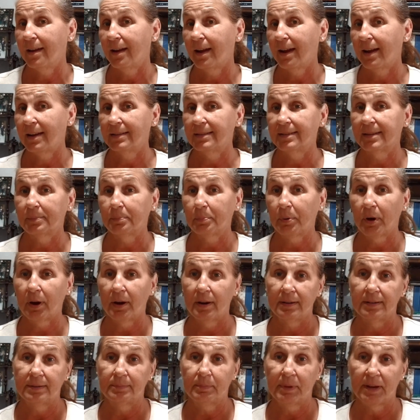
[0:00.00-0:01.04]
I
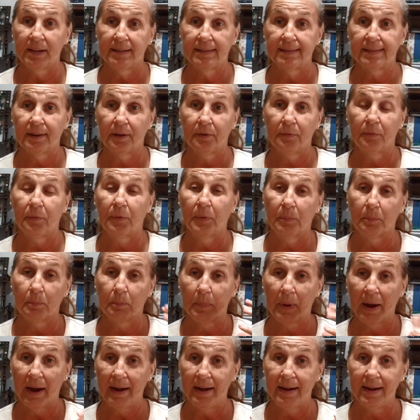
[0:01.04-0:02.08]
surprised myself with
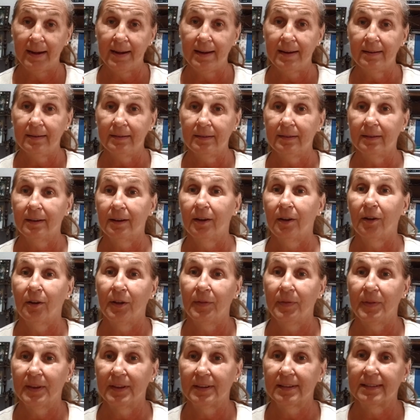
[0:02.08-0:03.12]
biting
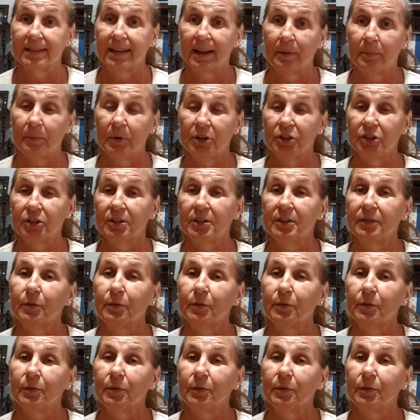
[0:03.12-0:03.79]
on the sandwiches.